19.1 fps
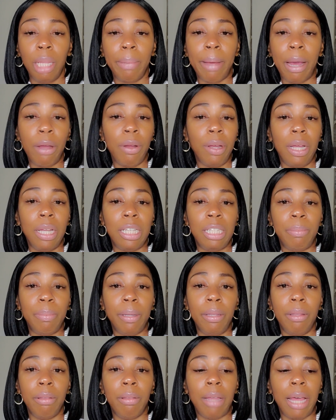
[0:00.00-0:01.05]
by her husband.
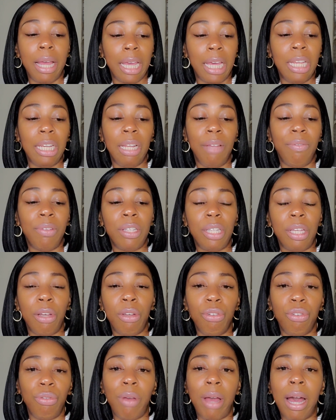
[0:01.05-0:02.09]
Like it even
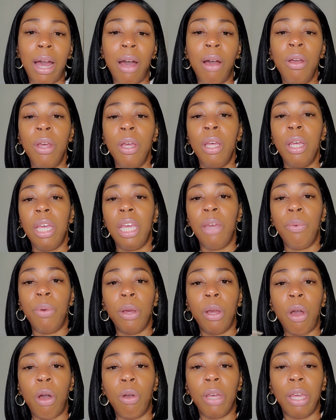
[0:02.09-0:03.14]
tells you how he would
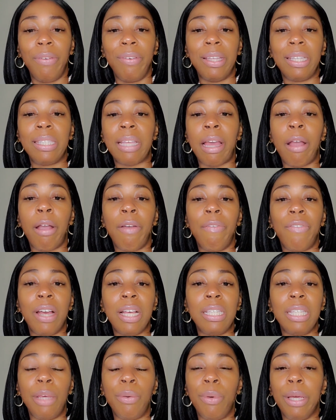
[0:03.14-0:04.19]
go give his
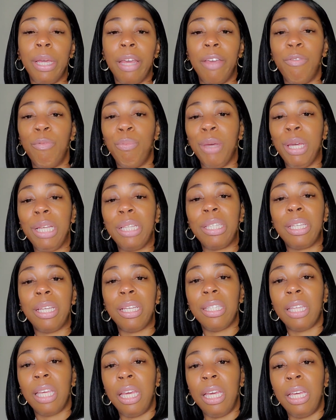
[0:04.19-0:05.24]
sacrifice. He would give meat to
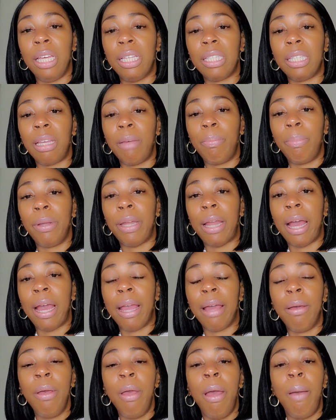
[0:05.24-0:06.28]
his kids and
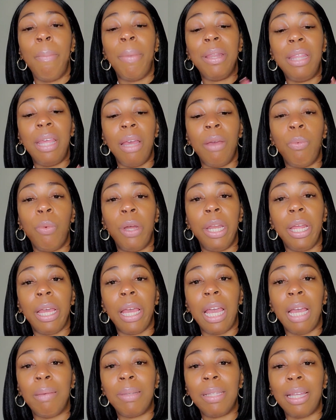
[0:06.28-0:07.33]
Peninnah. But then when it
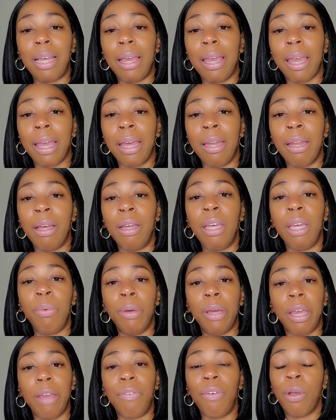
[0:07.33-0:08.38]
came to Hannah, he would
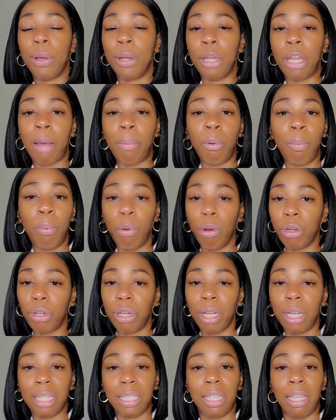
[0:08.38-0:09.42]
give her a double portion
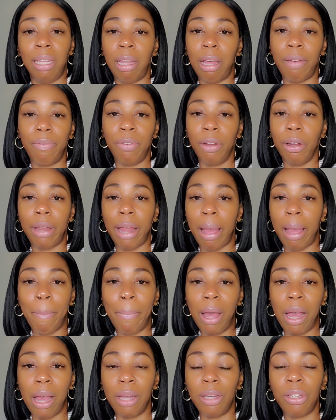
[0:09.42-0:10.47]
because he loved her that
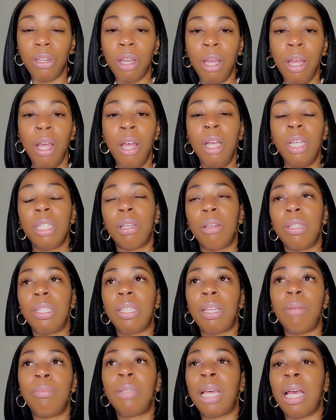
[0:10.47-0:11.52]
much. So
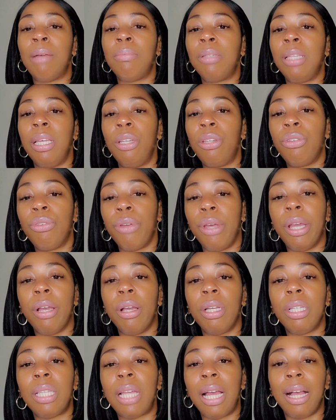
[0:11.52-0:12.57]
sometimes these
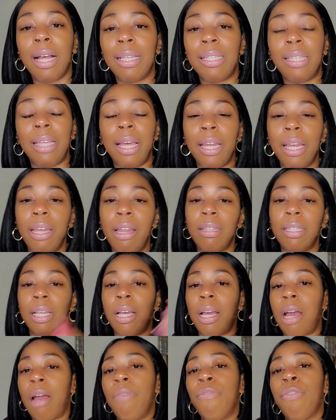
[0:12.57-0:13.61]
triggers, like I said, it doesn't
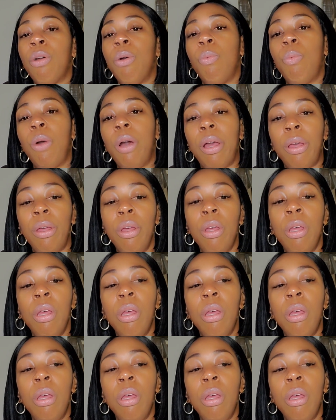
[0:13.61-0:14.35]
come from what,